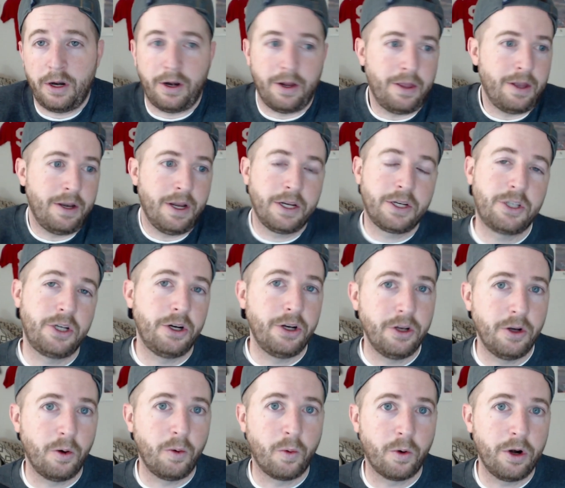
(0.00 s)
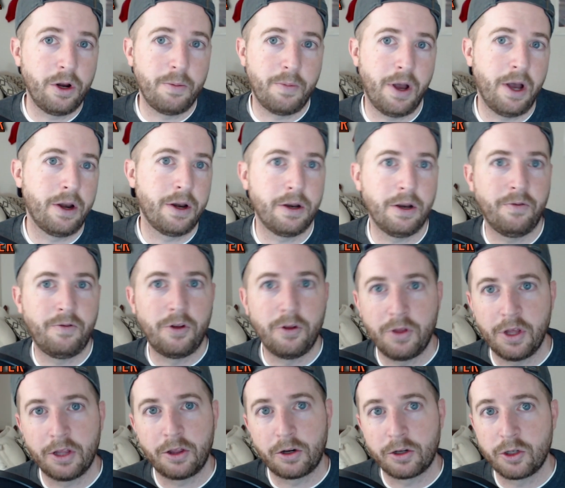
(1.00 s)
And then next year, you don't worry about it. If you
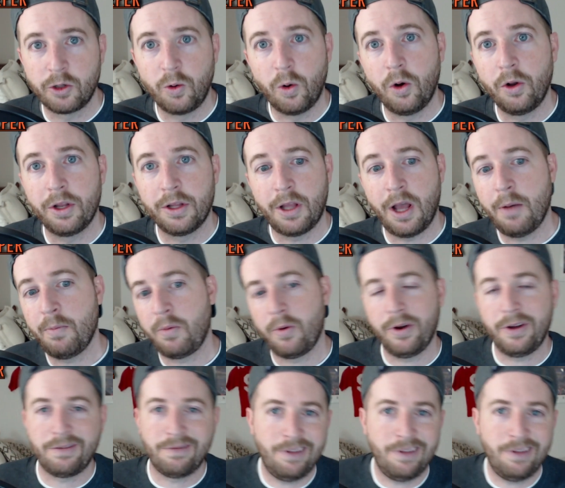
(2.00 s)
think they're too old at that point,